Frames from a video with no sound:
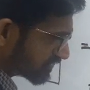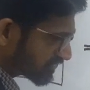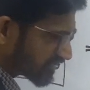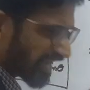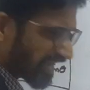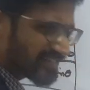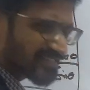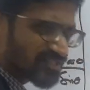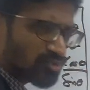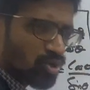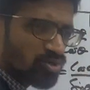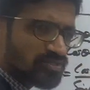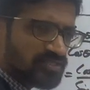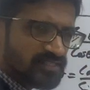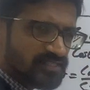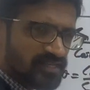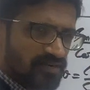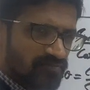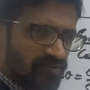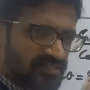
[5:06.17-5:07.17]
Sin square
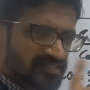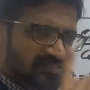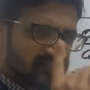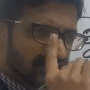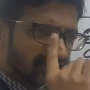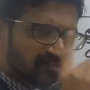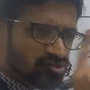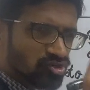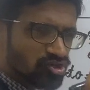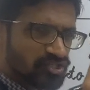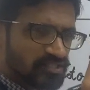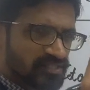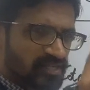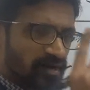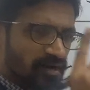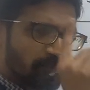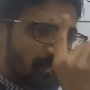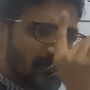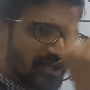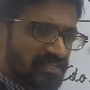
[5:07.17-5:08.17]
theta. What is sin square
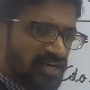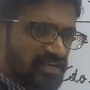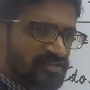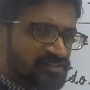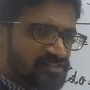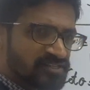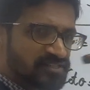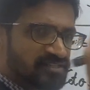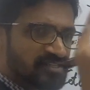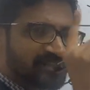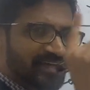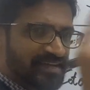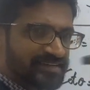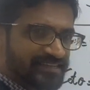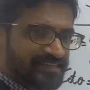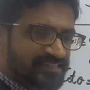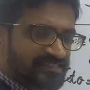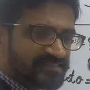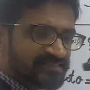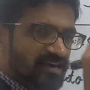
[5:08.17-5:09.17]
theta? Apply the identity. That
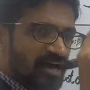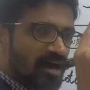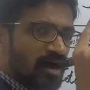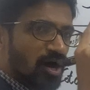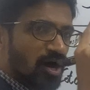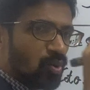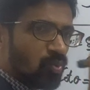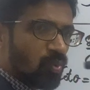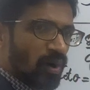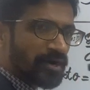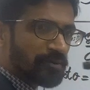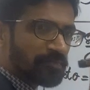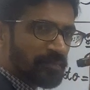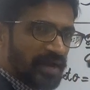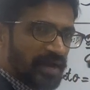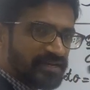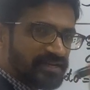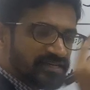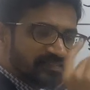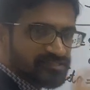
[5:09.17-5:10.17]
is 1
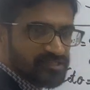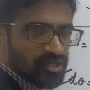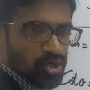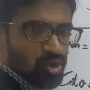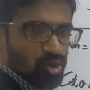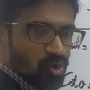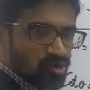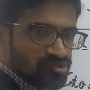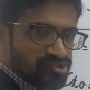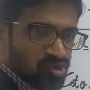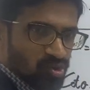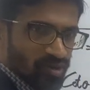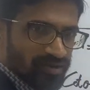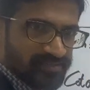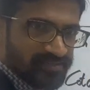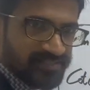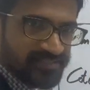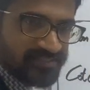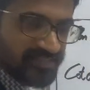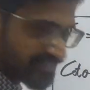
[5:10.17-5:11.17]
minus cos
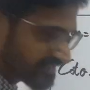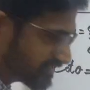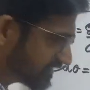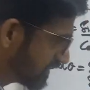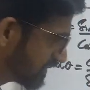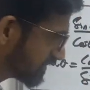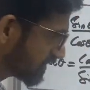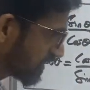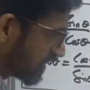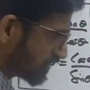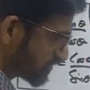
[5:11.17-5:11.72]
square theta, isn't it?